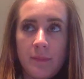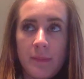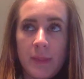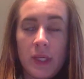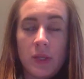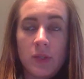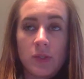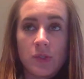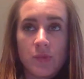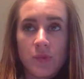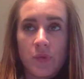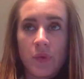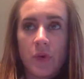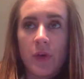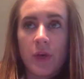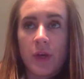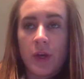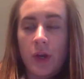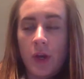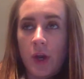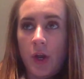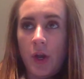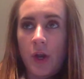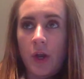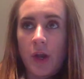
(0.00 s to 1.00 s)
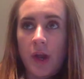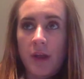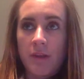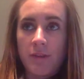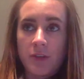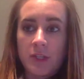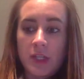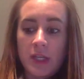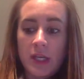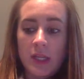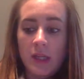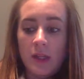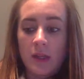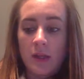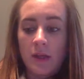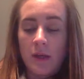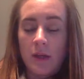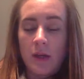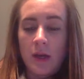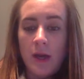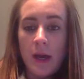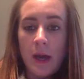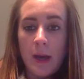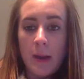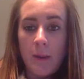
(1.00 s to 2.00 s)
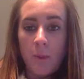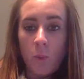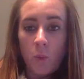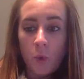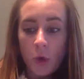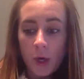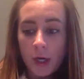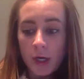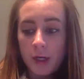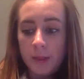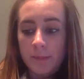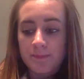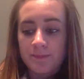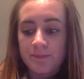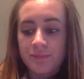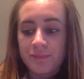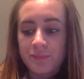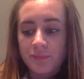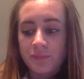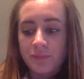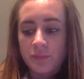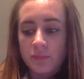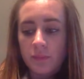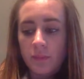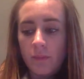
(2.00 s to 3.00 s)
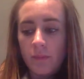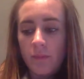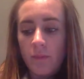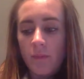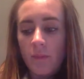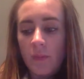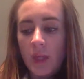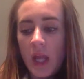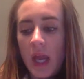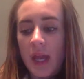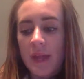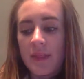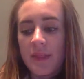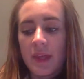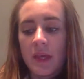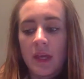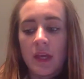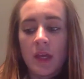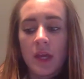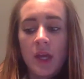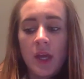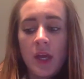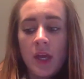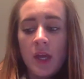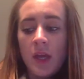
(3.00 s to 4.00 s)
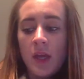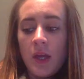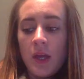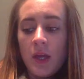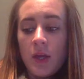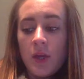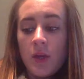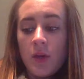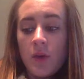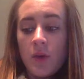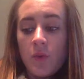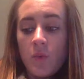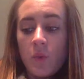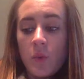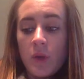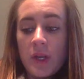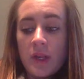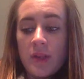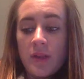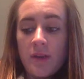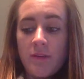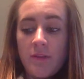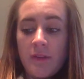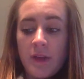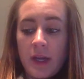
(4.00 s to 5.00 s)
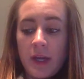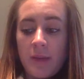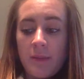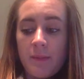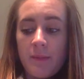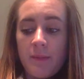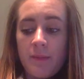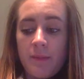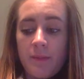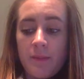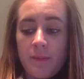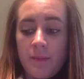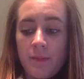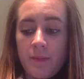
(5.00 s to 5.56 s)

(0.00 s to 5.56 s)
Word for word: be useful in our everyday um, work. I think one of the very